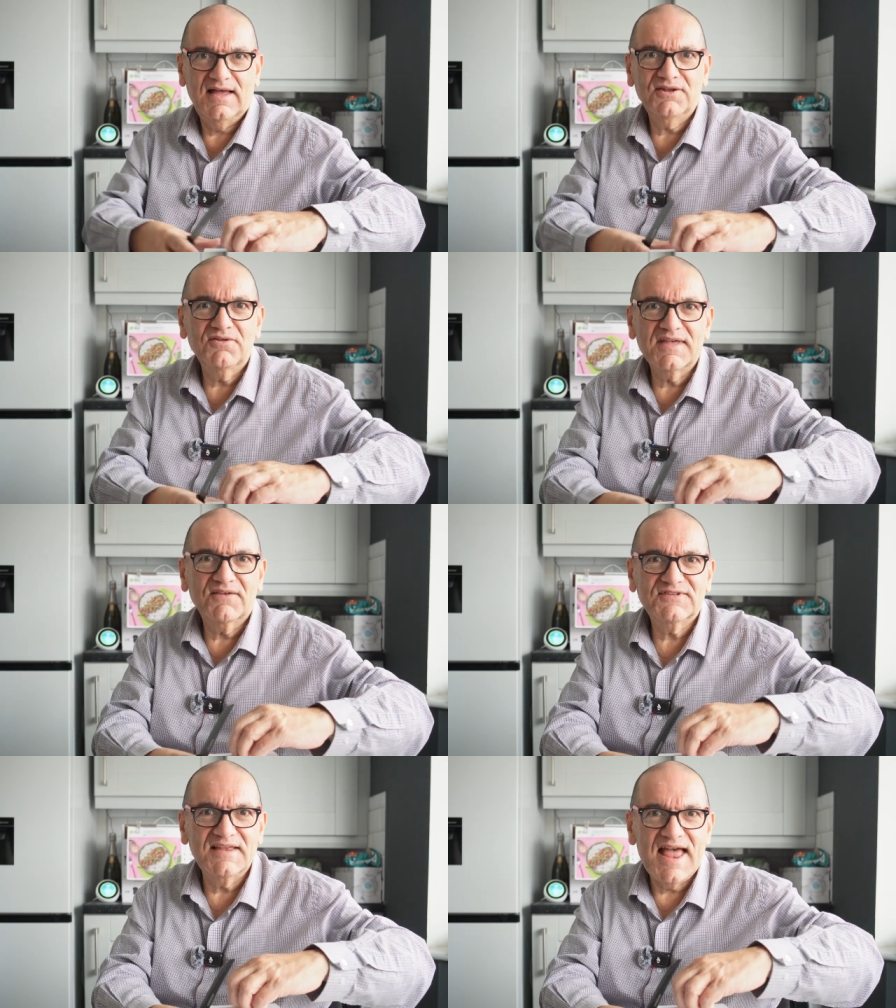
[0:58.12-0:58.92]
I don't think
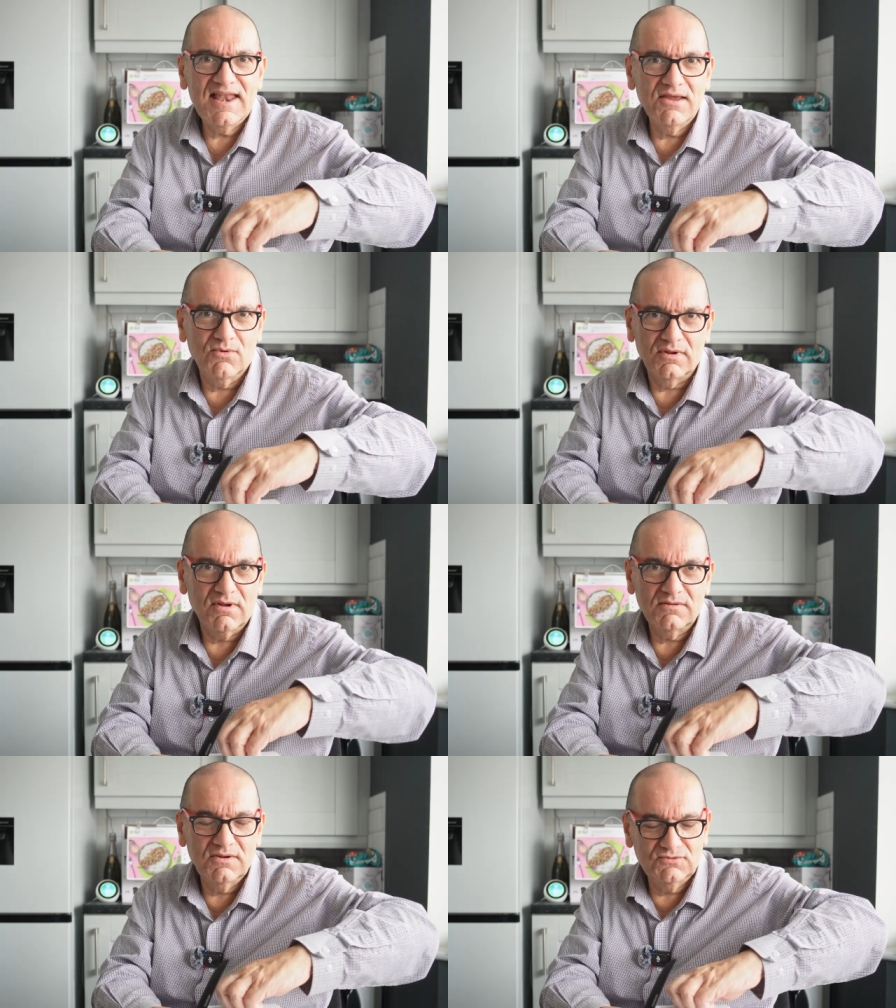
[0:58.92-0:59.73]
I've seen anyone
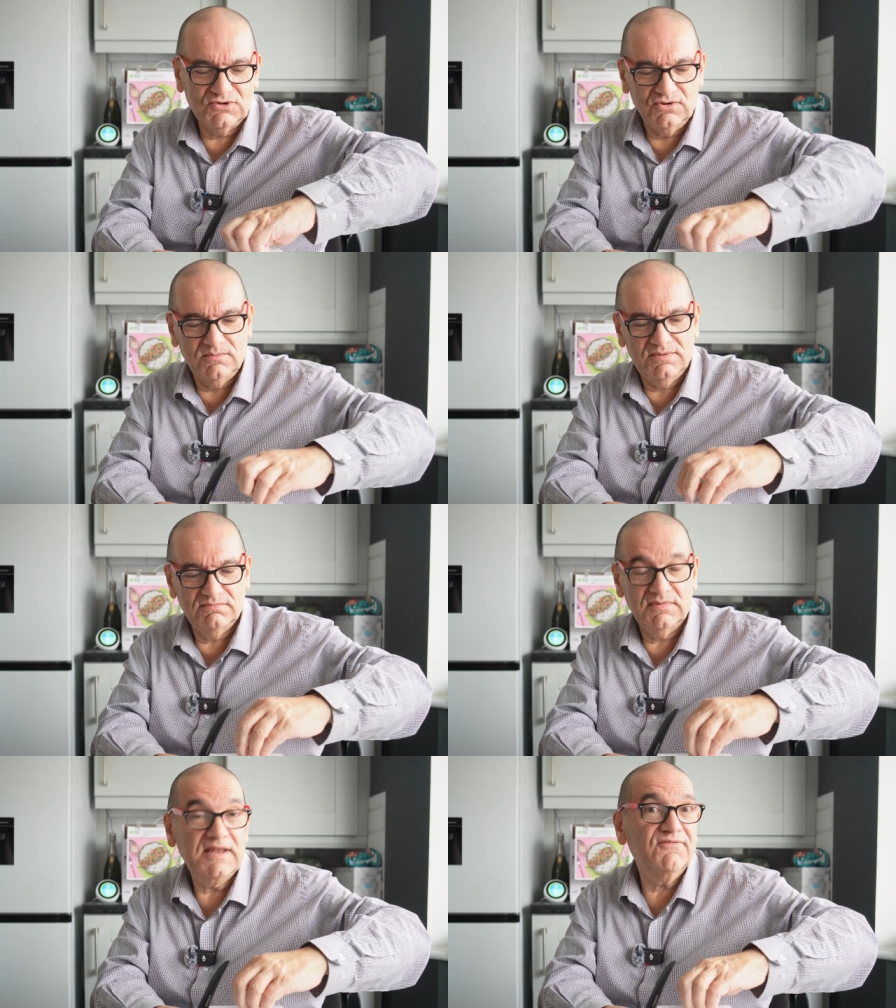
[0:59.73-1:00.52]
on YouTube,
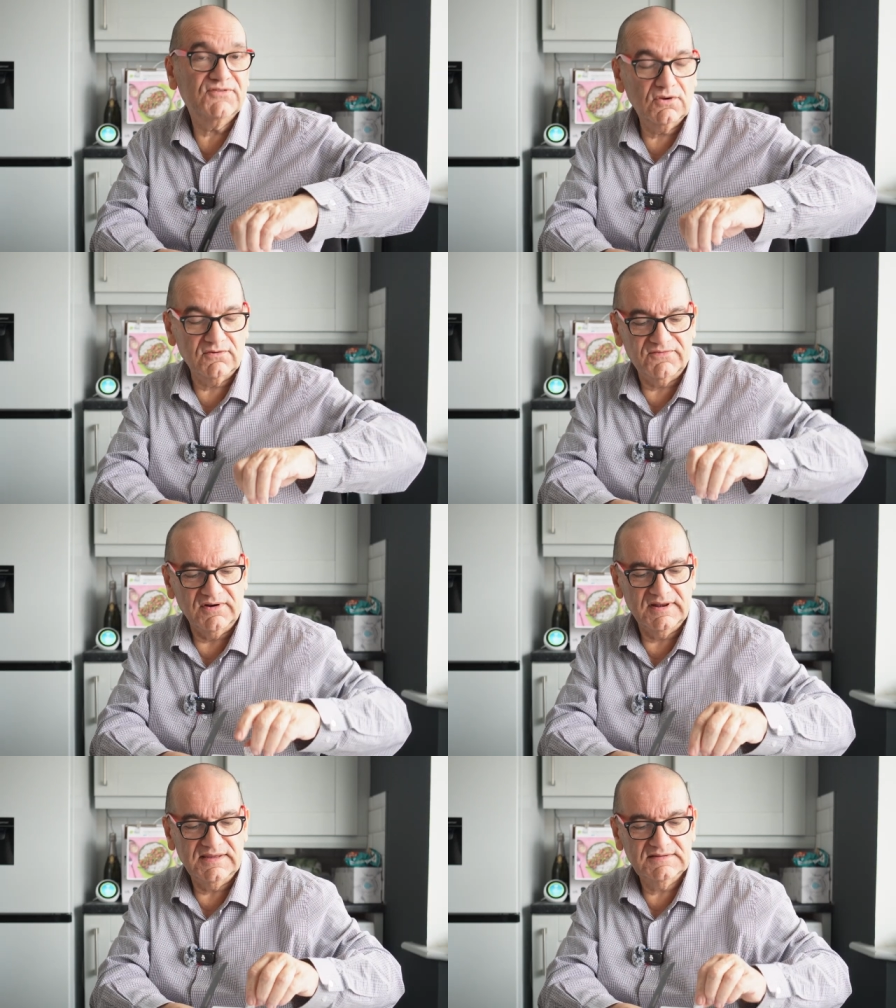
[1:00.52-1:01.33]
any photographer
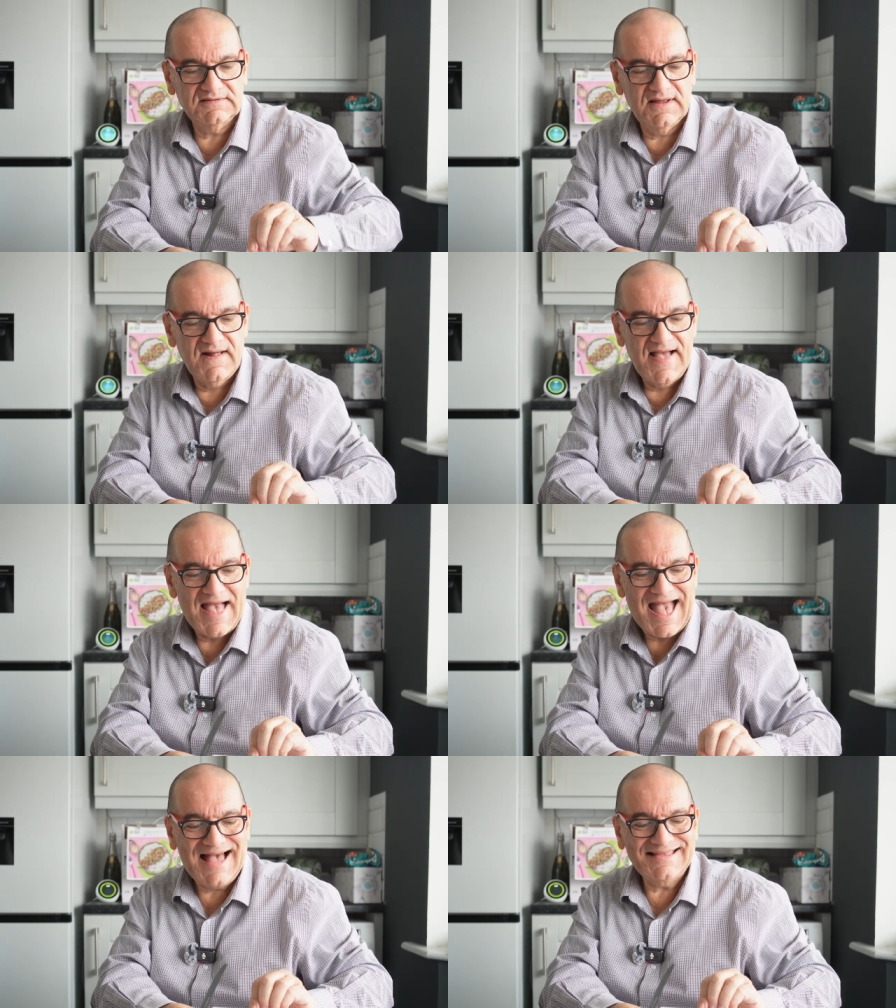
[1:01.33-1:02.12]
at least,
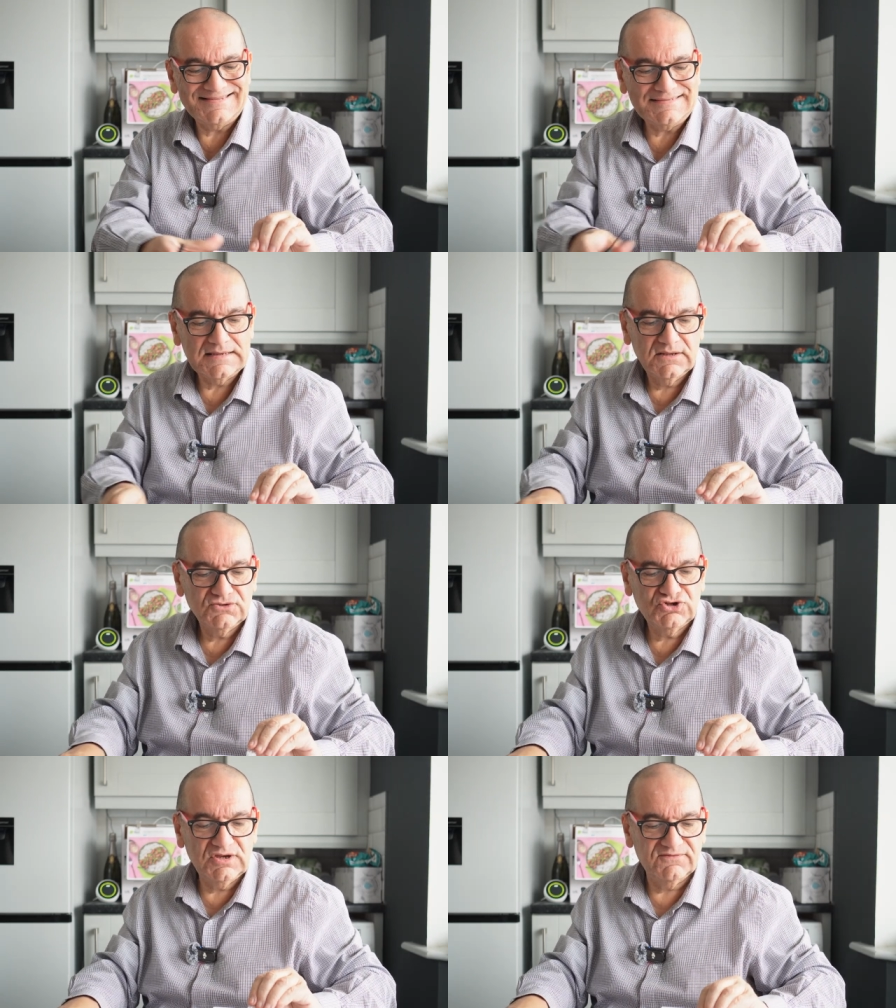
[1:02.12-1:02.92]
as
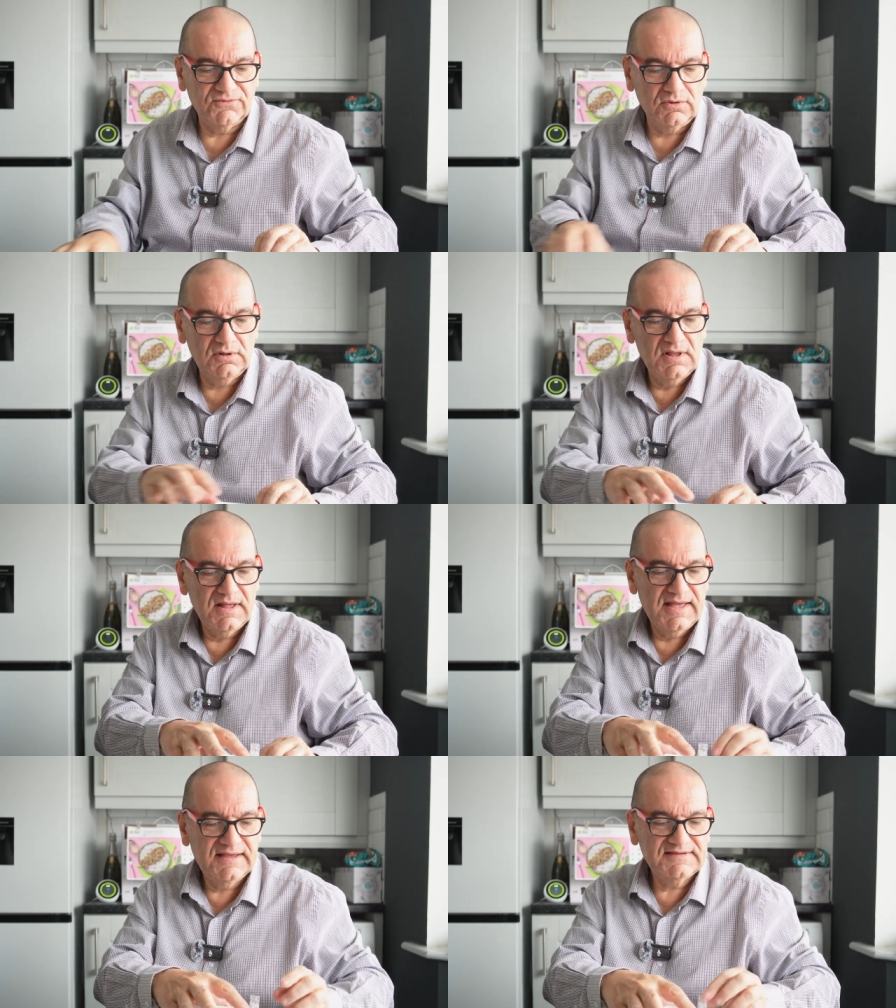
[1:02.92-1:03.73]
cheerful
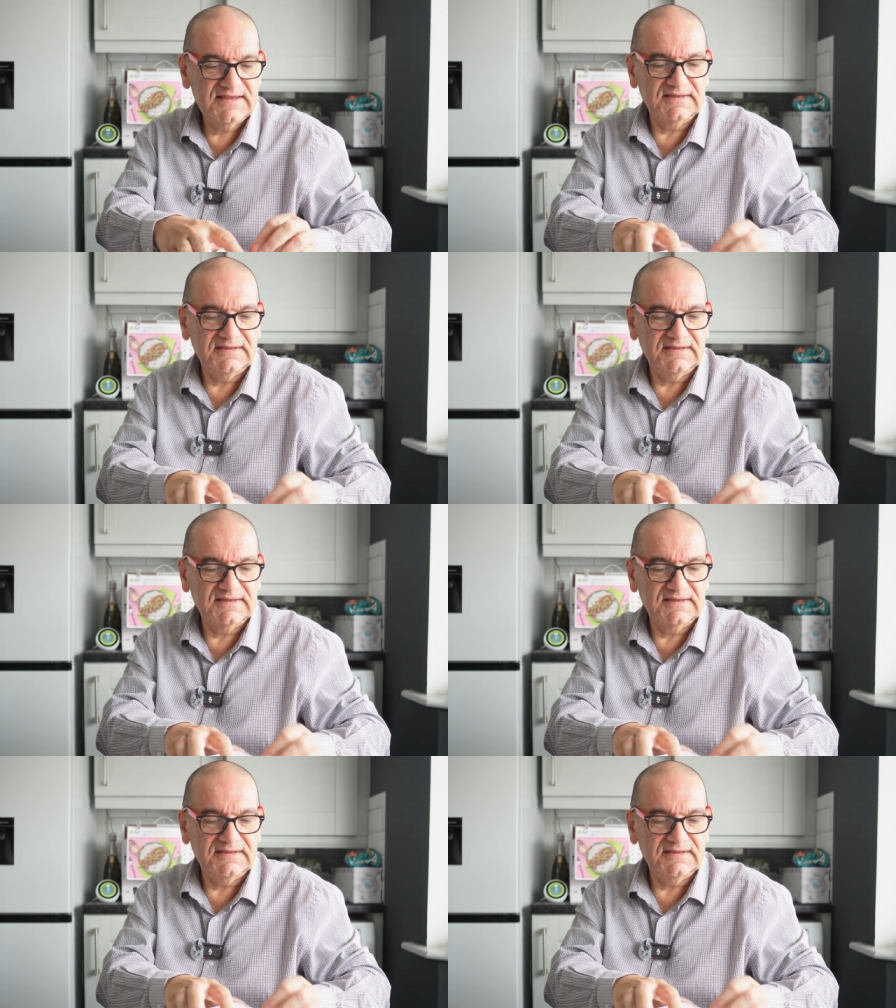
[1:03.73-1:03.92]
as he